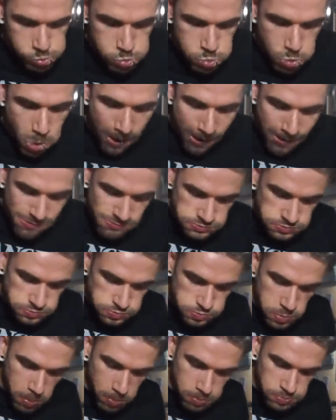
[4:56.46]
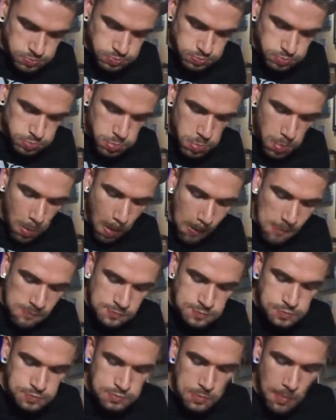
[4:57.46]
cream challenge, um, but
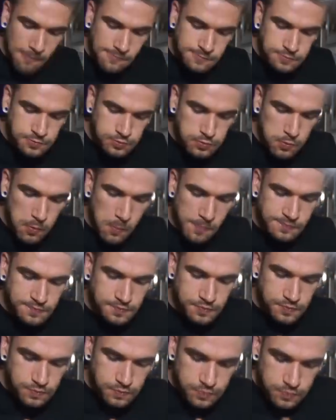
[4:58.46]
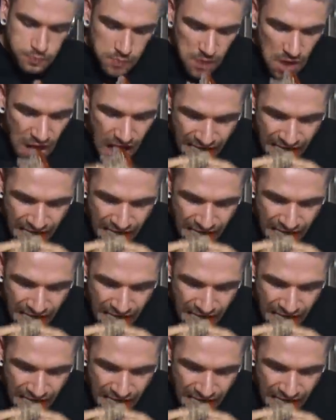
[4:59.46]
they were closed for the week we were in